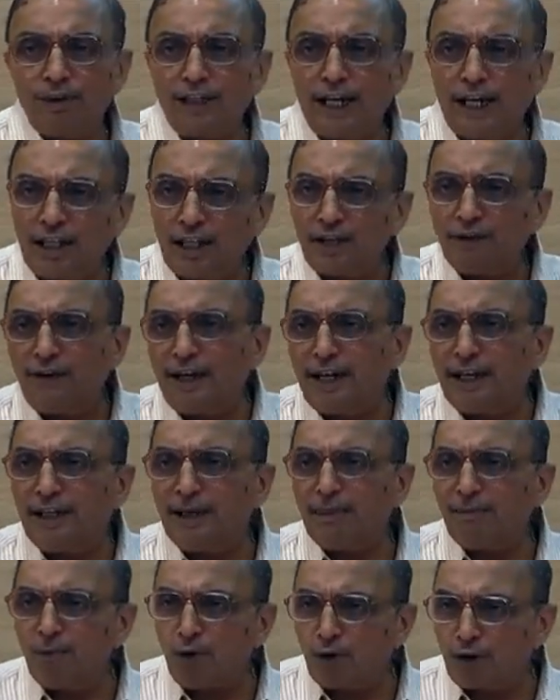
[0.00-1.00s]
That is where
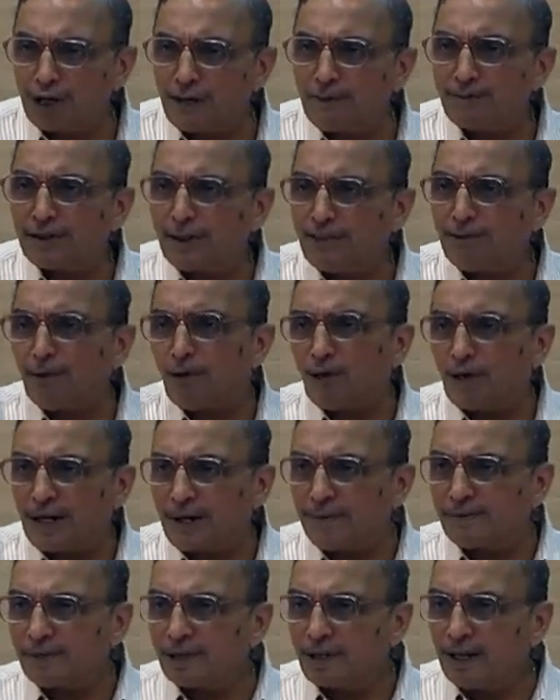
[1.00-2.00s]
Dumbo keeps the
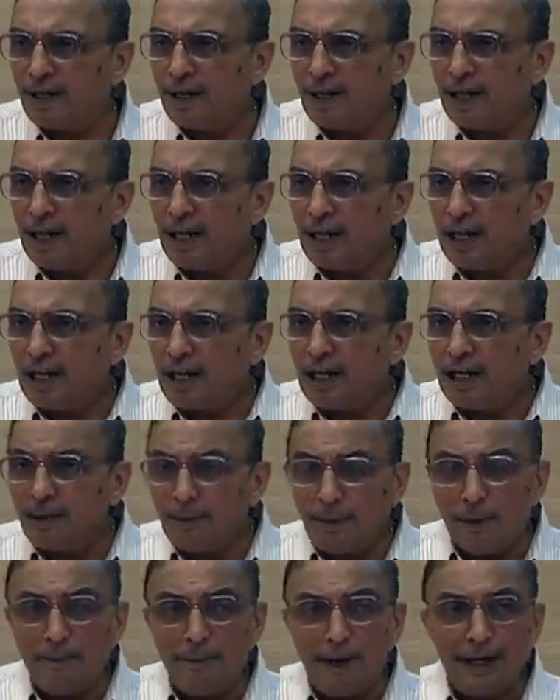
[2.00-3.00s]
program.
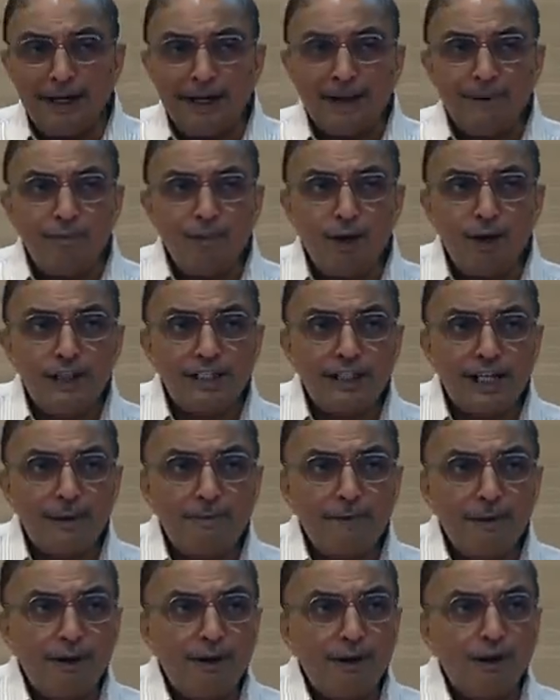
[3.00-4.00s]
Remember, Dumbo is
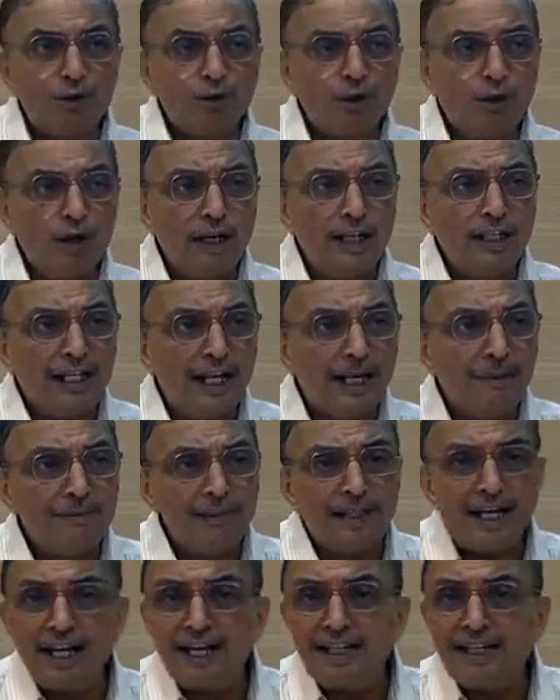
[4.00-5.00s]
capable of storing
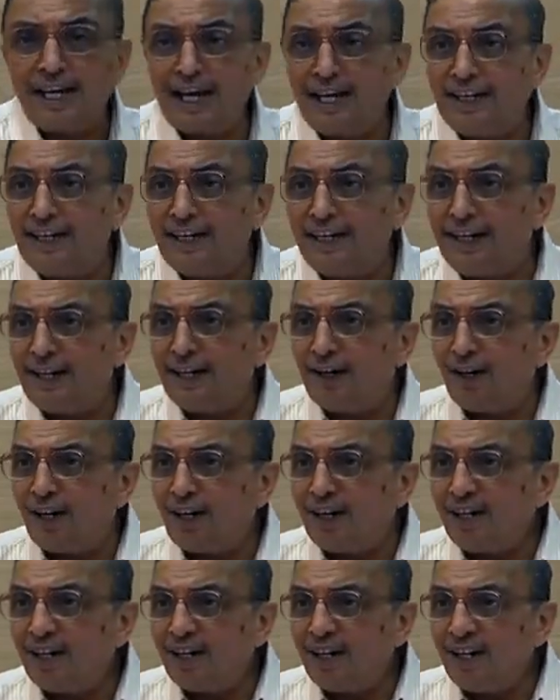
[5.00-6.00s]
names like Rana Day and
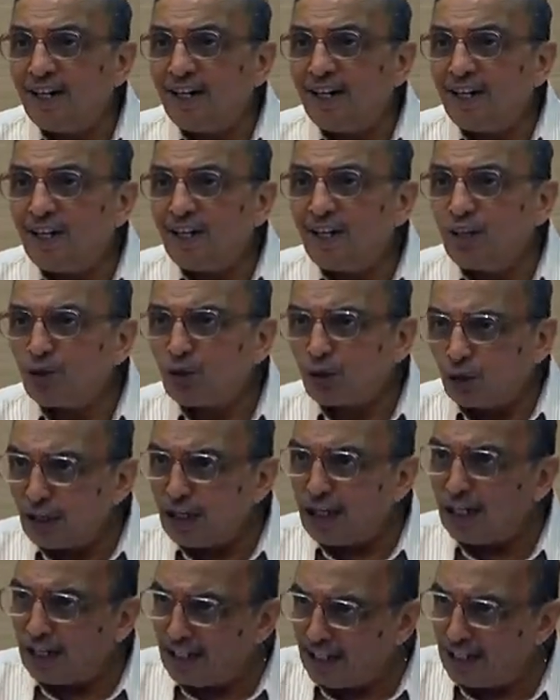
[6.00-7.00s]
all. So
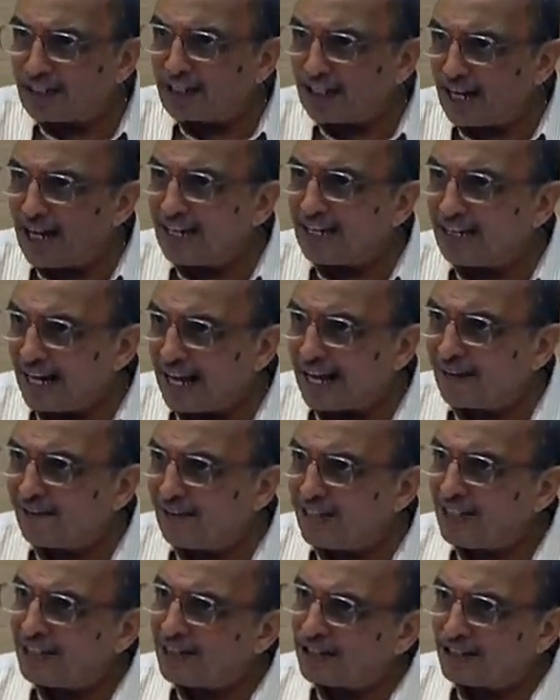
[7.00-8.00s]
English-like
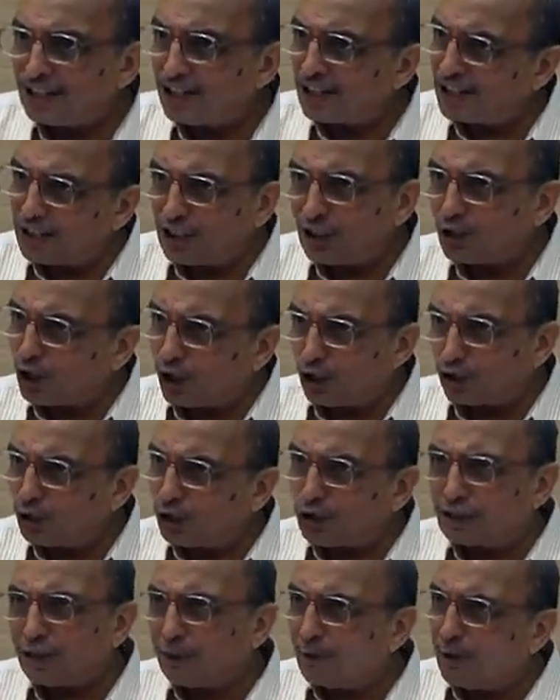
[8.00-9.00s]
language instructions
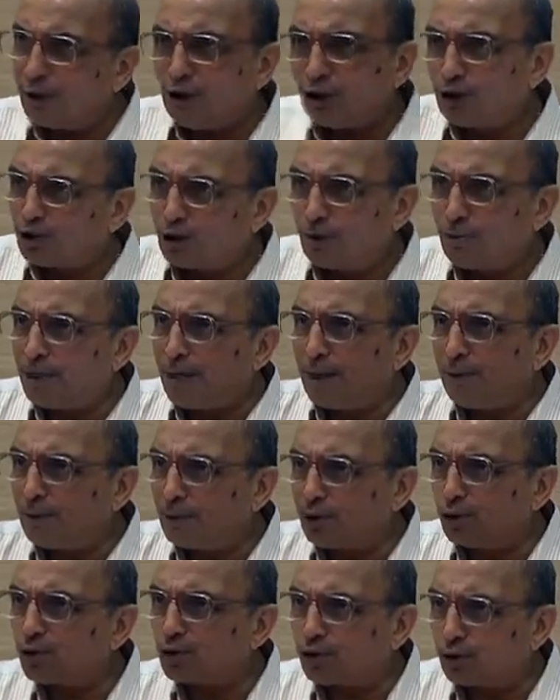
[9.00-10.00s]
also somehow it should be able
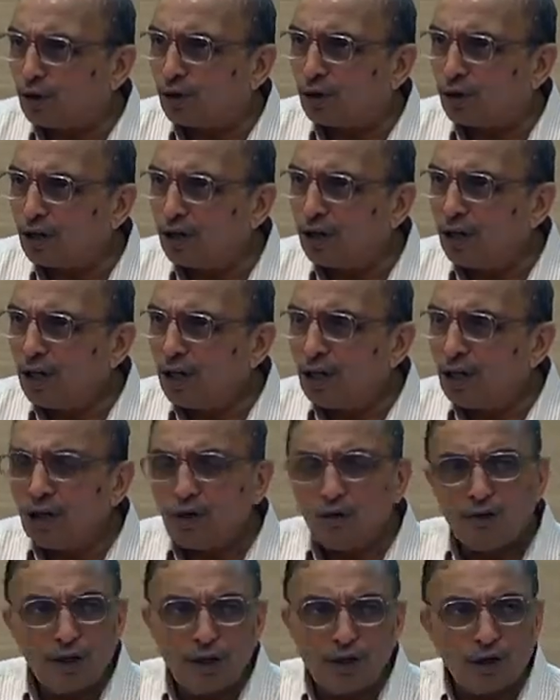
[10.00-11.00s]
to store.
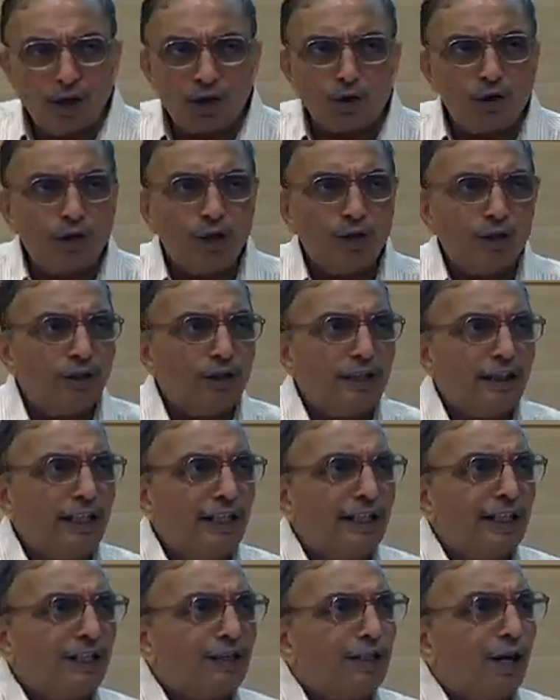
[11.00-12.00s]
We are not going to the
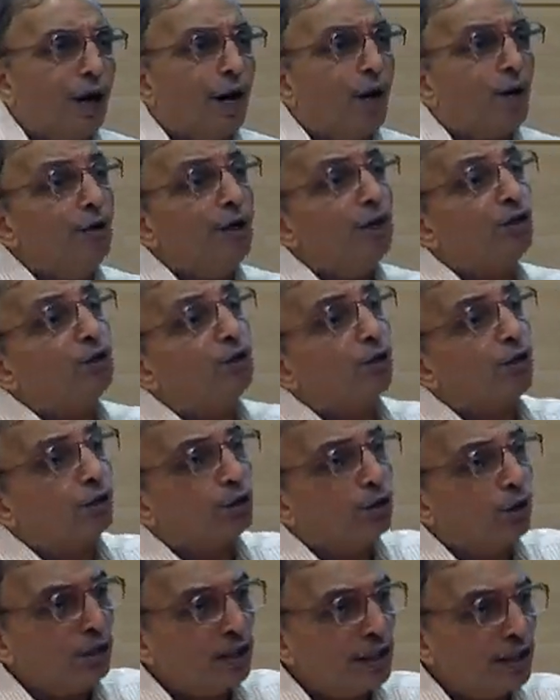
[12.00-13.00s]
details of how it
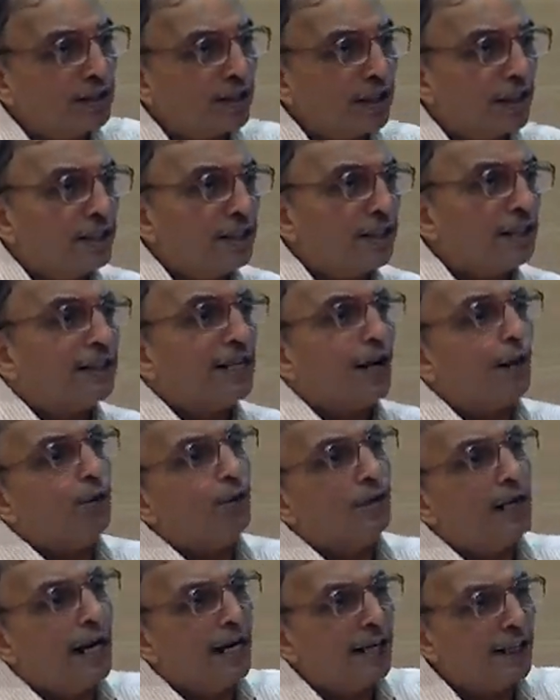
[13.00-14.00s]
stores those instructions,
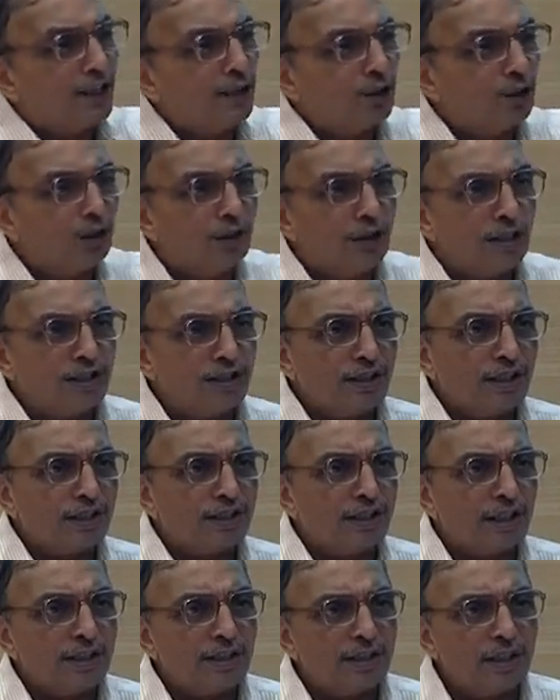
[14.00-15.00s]
how it handles those
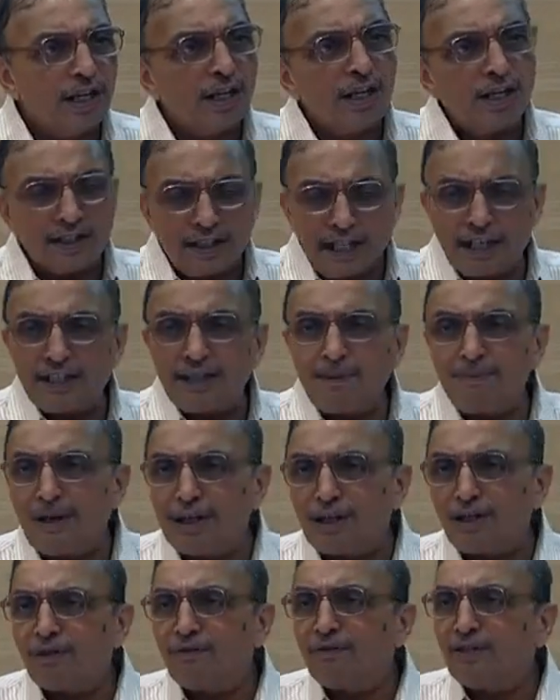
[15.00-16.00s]
instructions. That is a
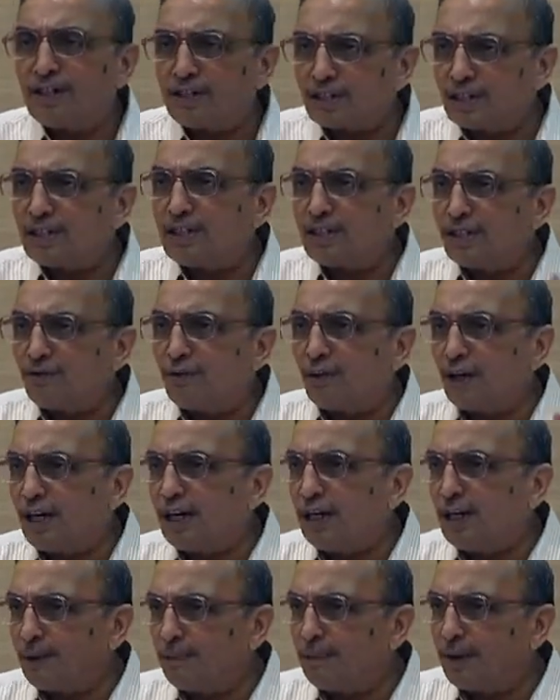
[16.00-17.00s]
matter of discussion for
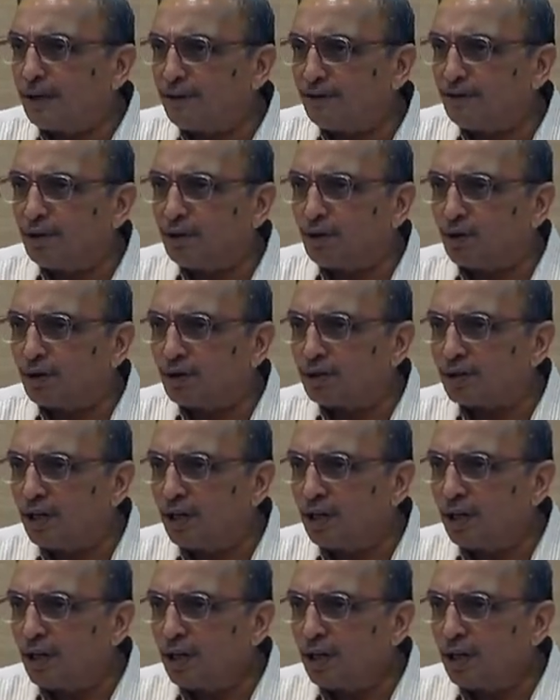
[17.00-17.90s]
later part of the course.